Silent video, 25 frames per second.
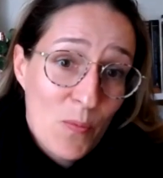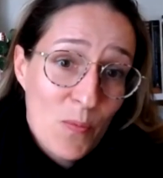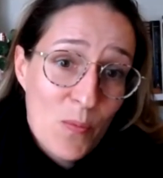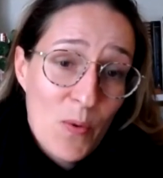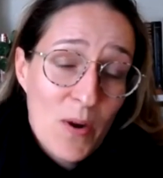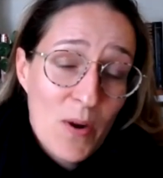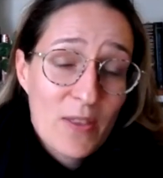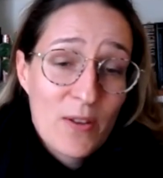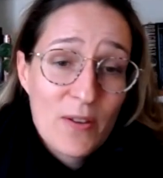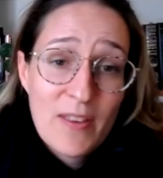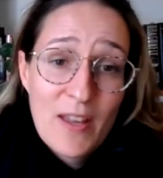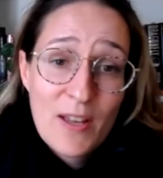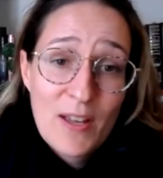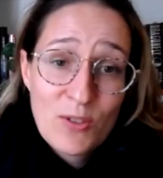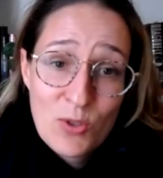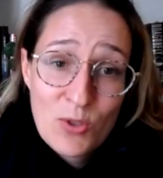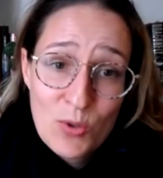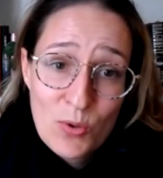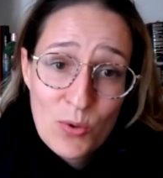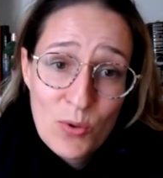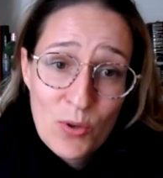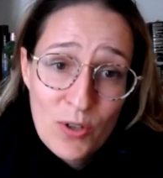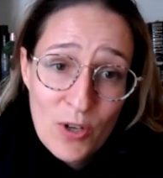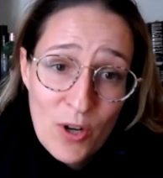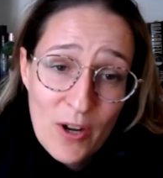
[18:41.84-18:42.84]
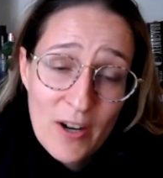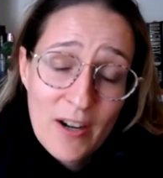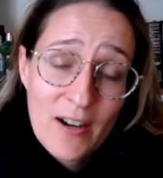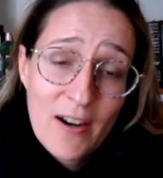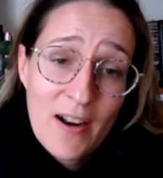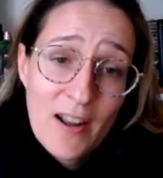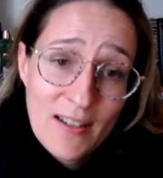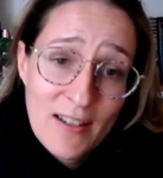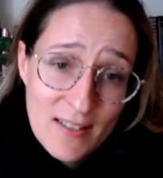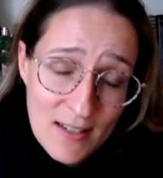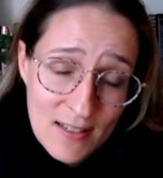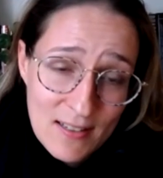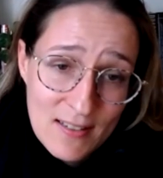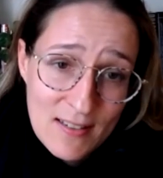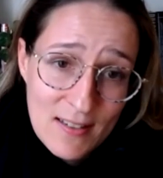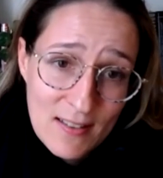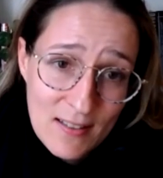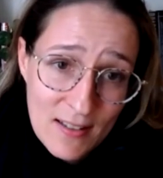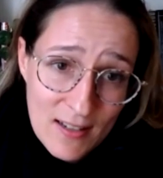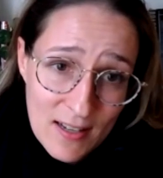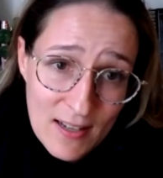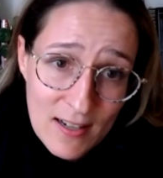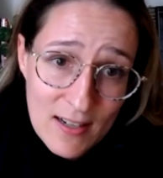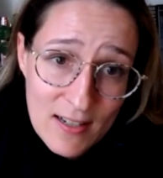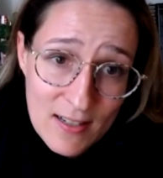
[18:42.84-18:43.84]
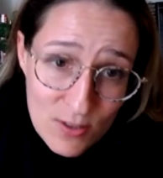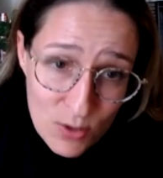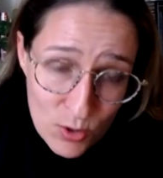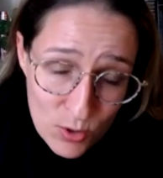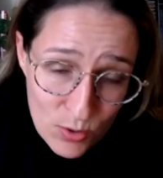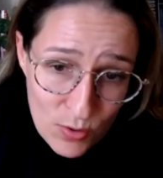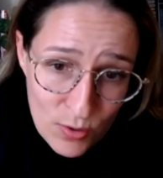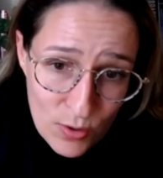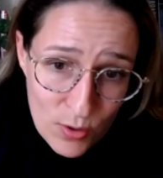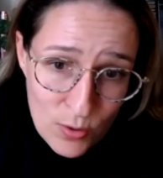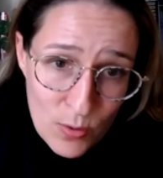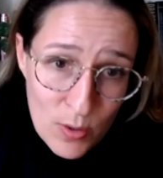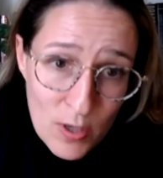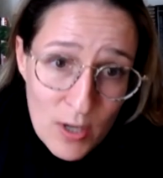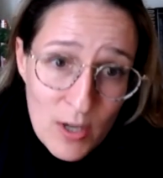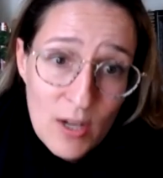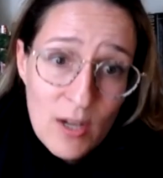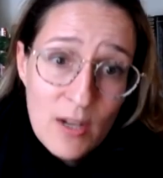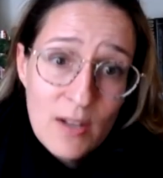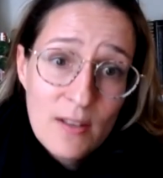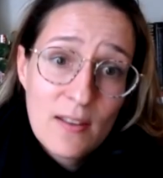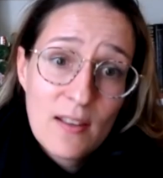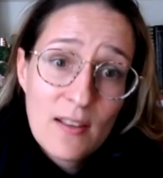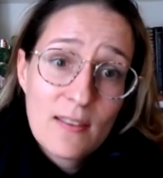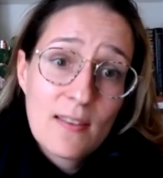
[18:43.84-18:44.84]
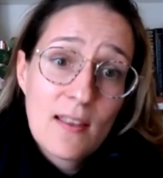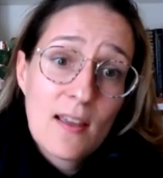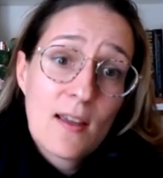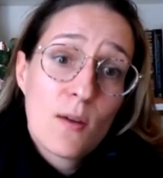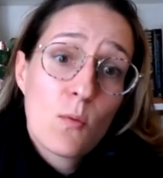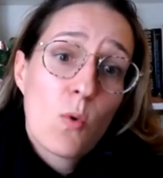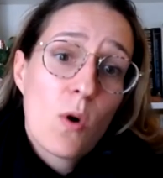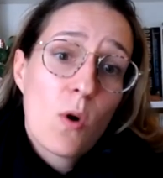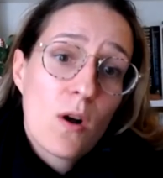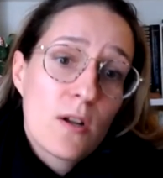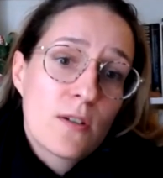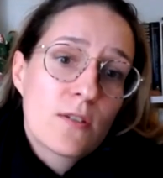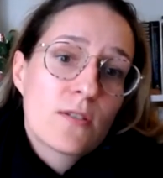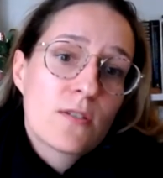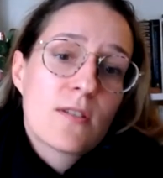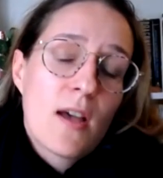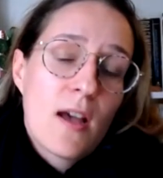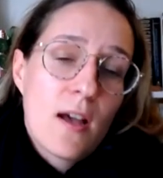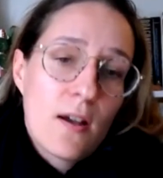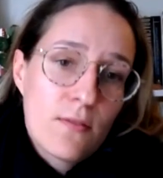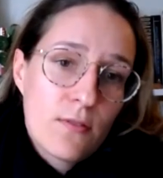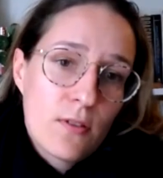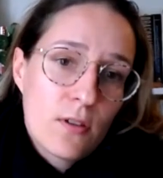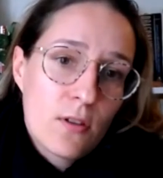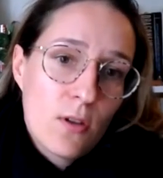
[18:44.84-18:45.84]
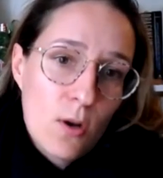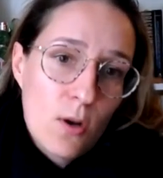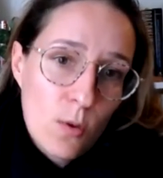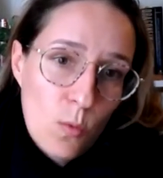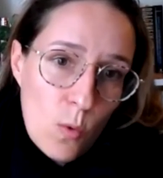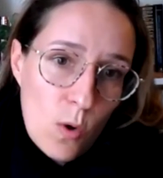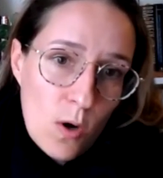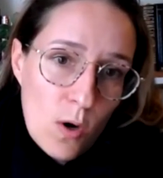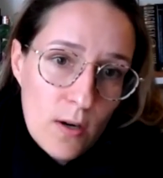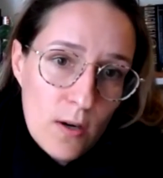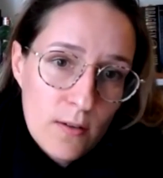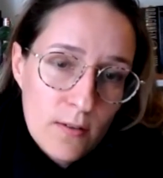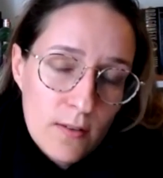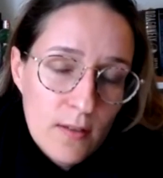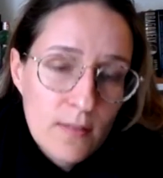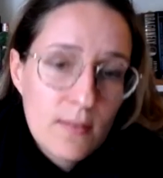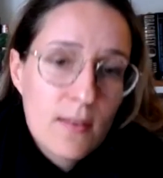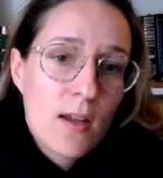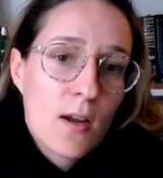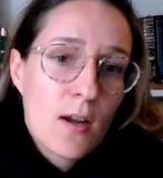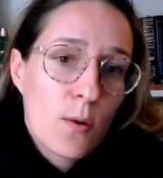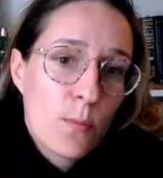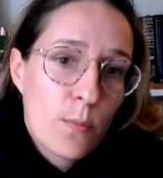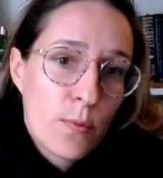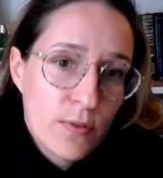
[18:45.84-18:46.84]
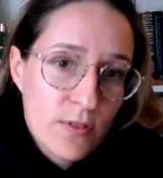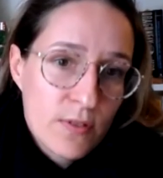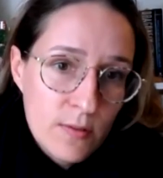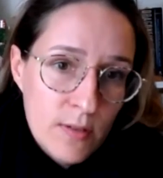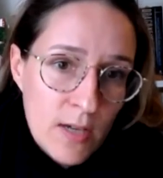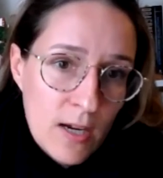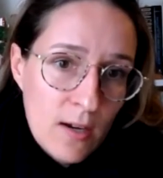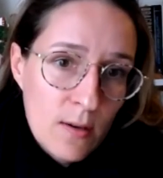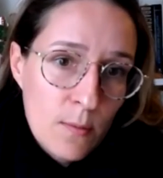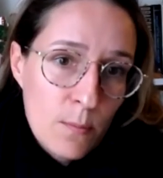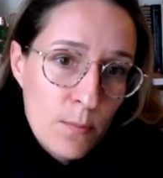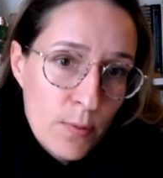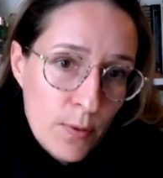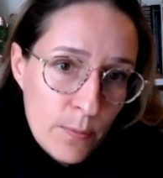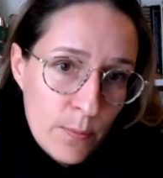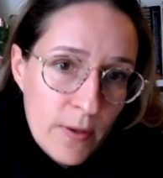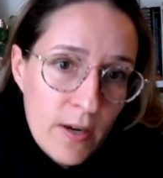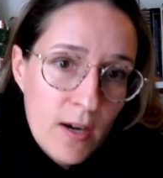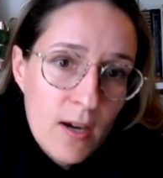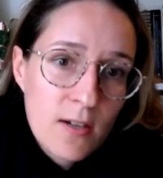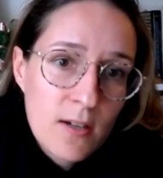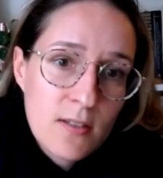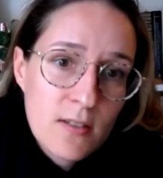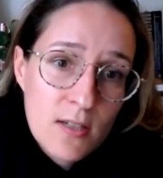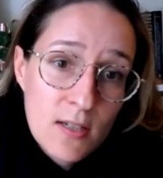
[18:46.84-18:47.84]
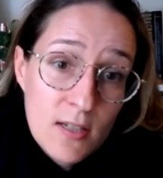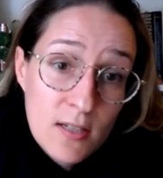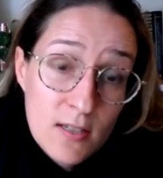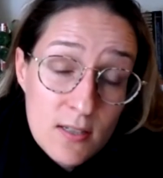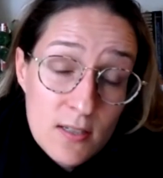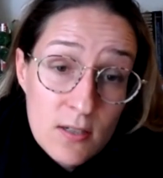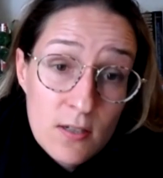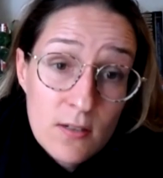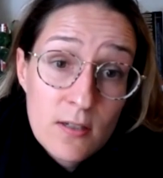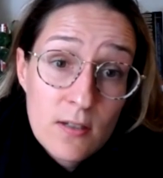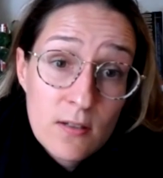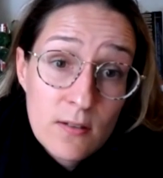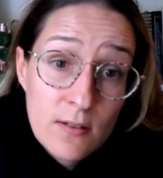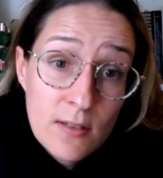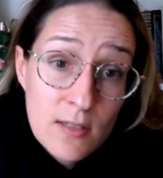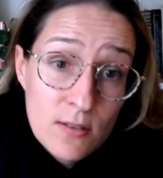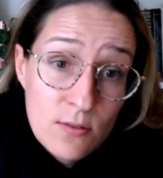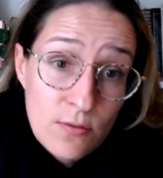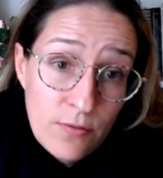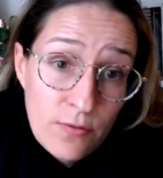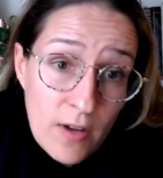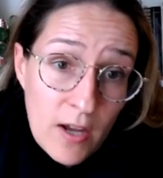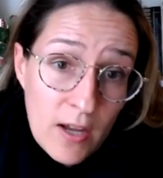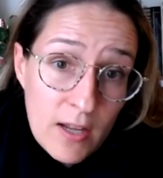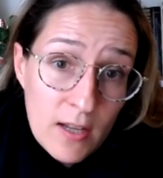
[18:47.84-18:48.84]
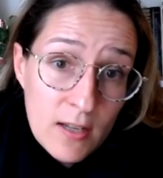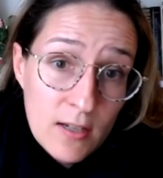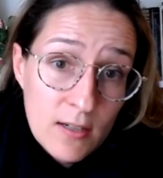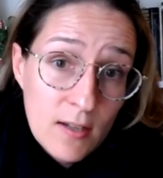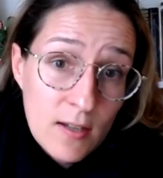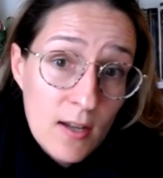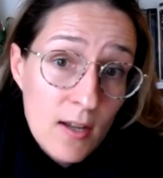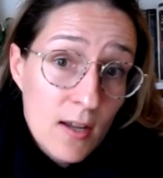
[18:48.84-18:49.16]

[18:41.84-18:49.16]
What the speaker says: whether that's true or not, and I tend to think it is true, that they want to have a long war, that they are prepared to continue this fight